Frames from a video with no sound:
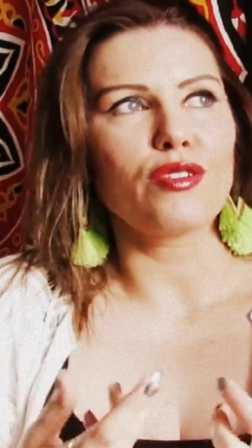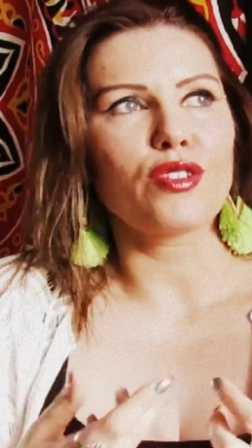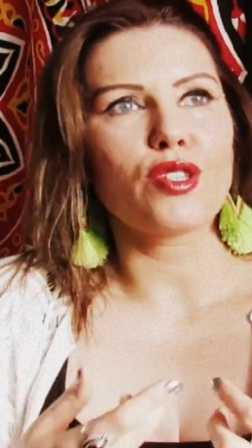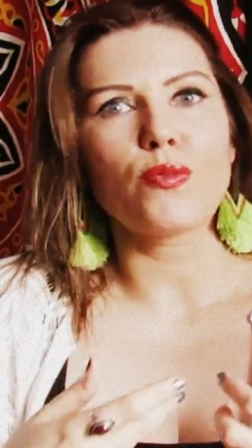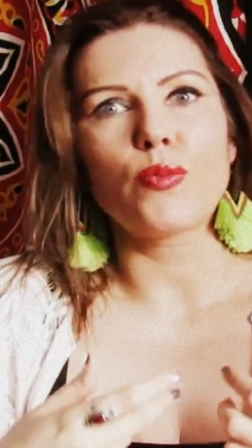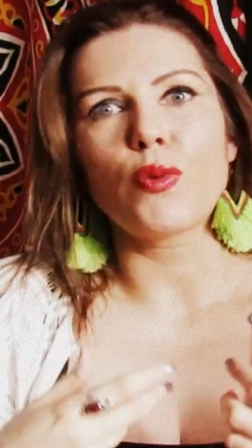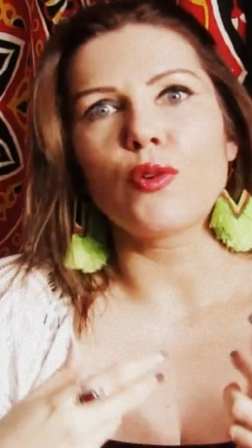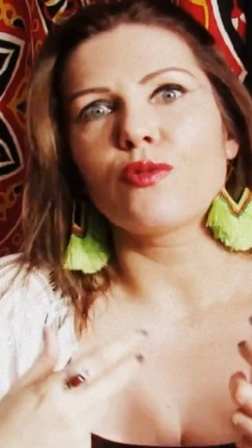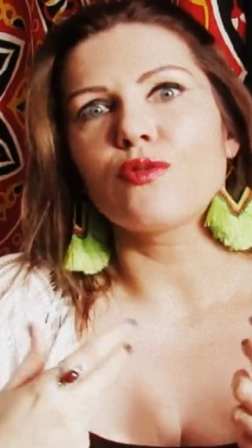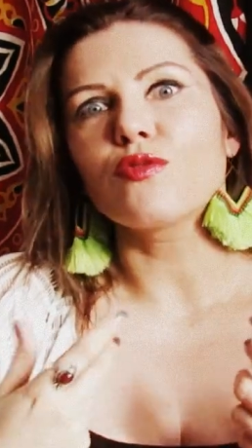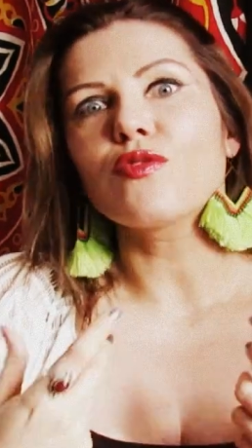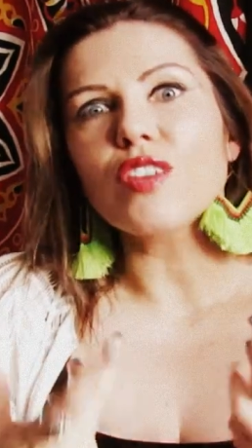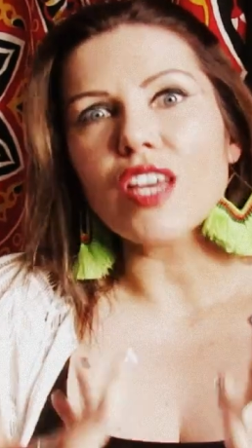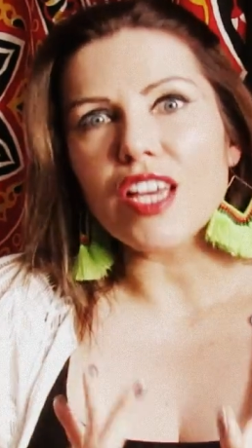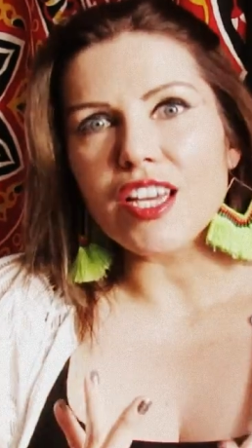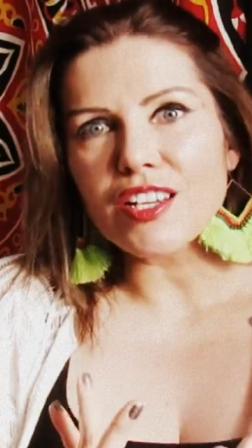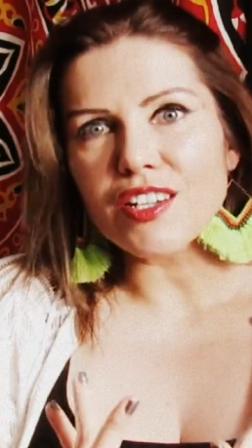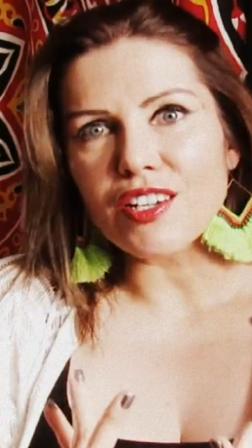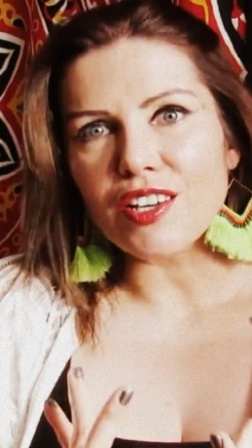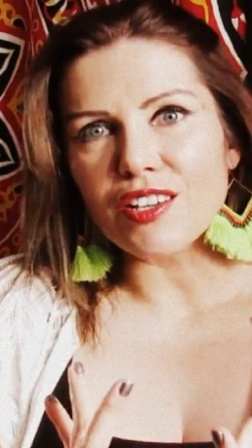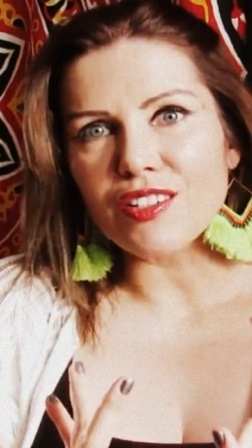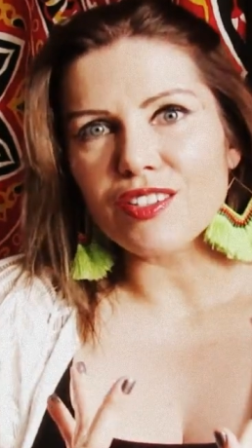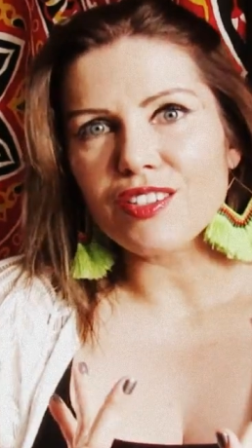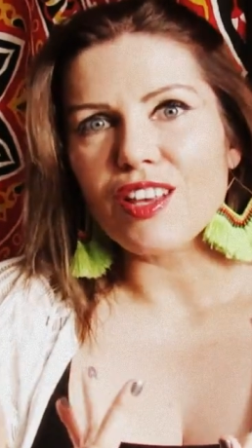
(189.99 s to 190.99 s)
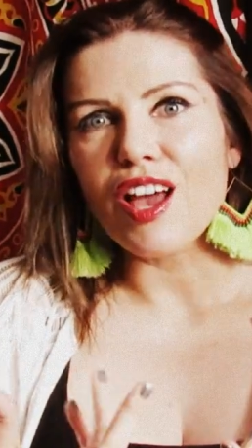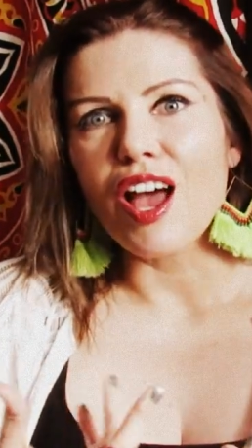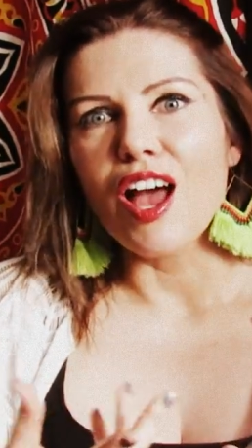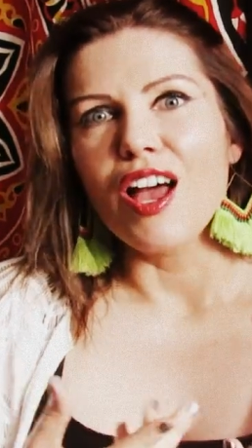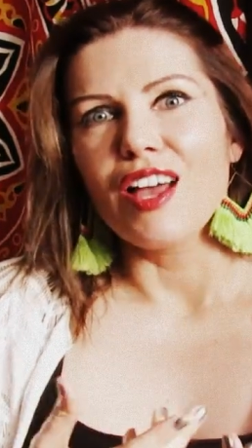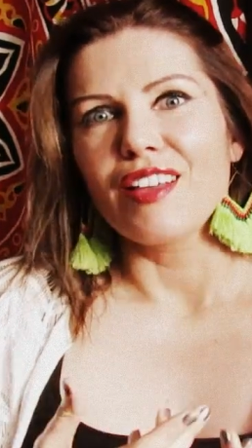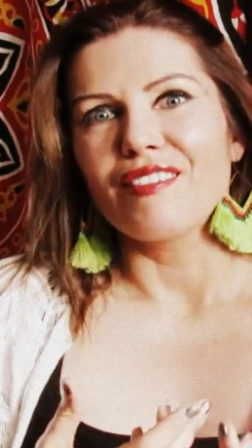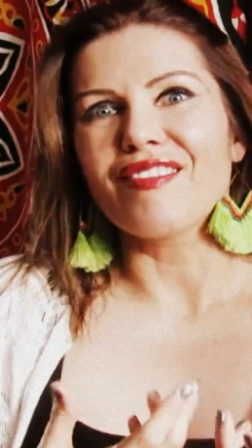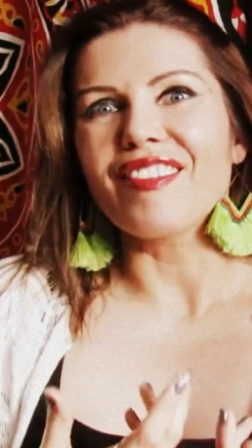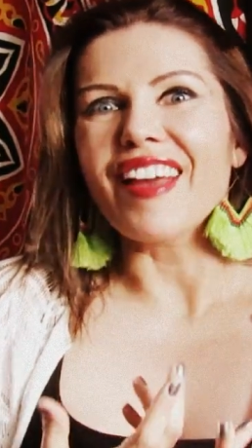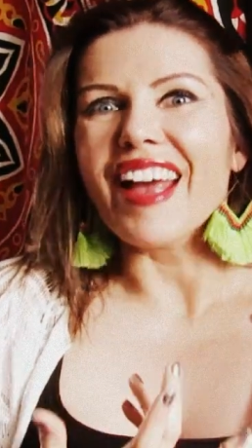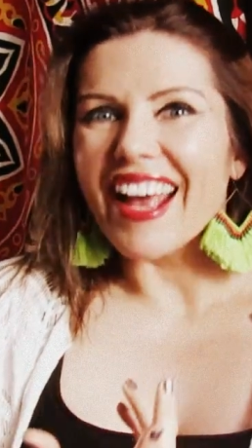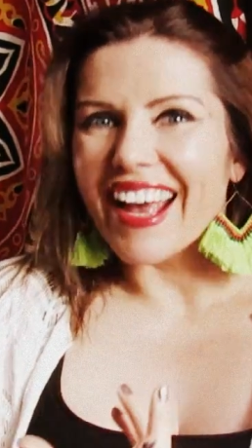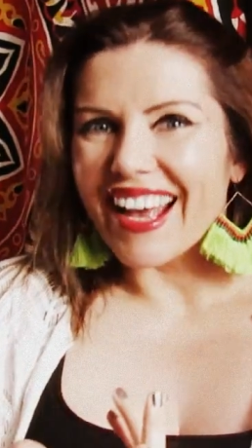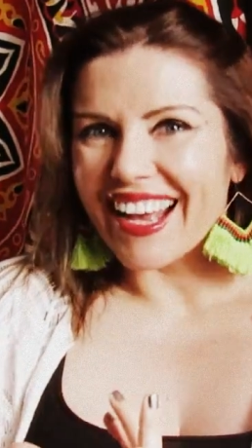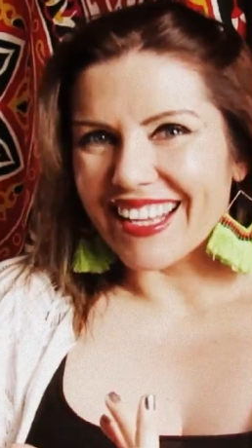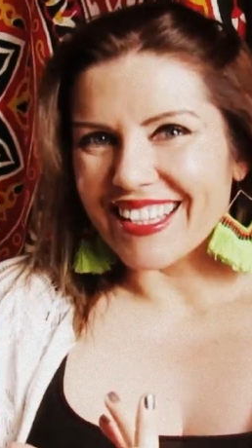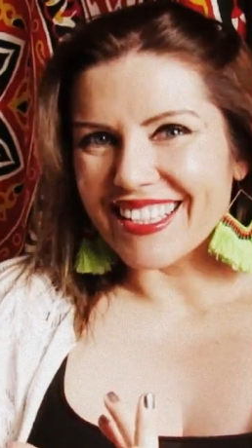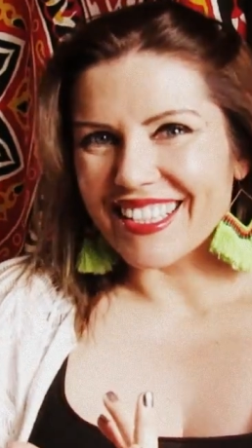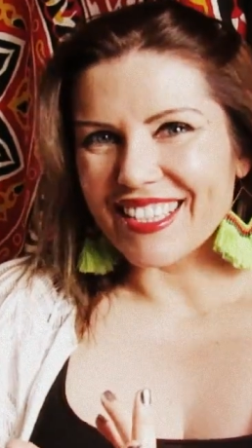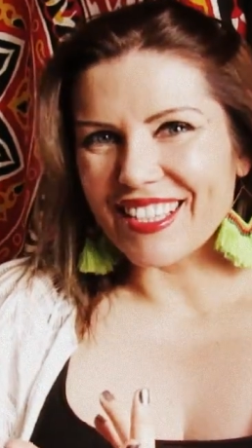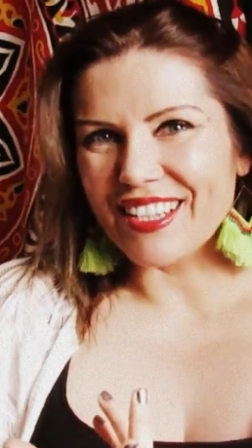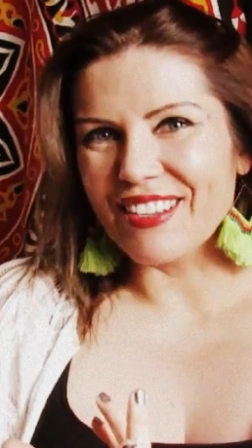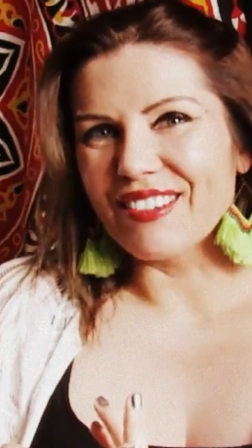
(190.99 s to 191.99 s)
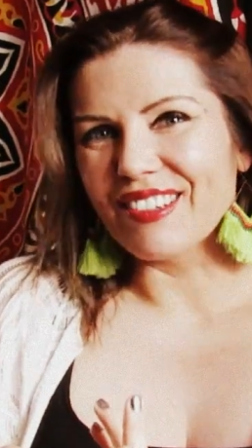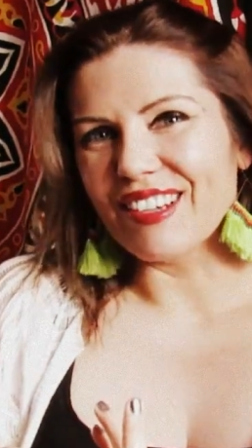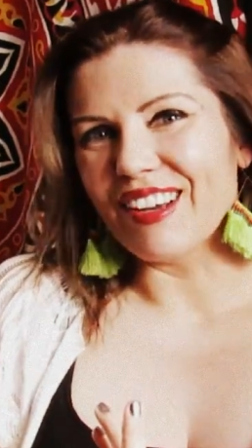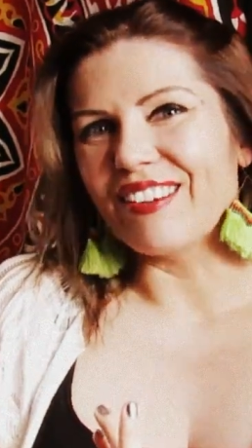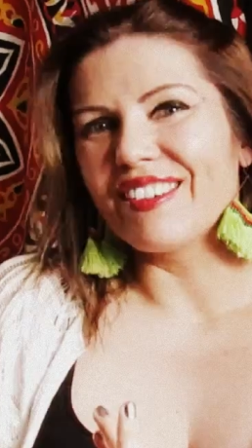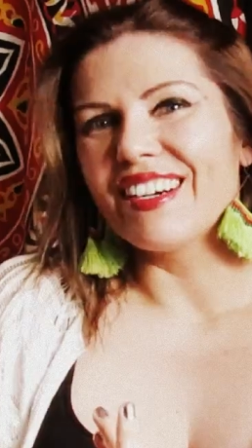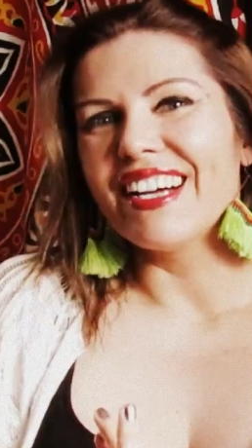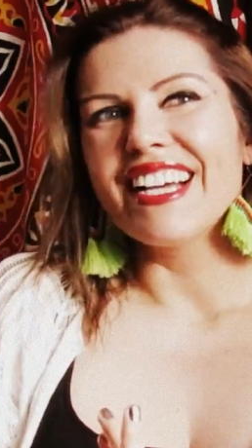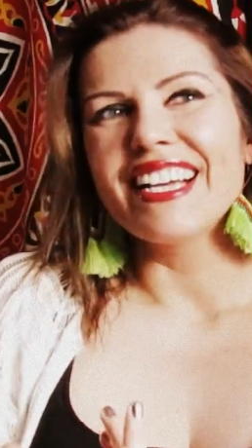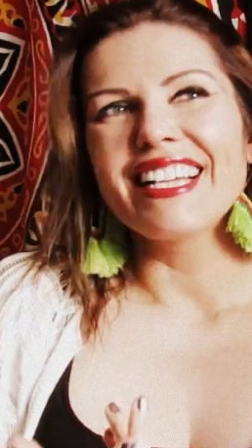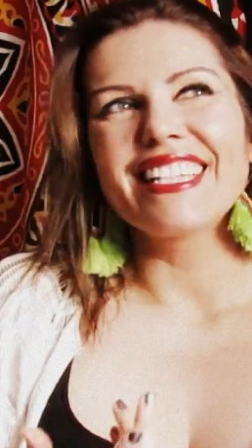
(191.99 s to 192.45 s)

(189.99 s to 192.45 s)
spontaneous dance, you know,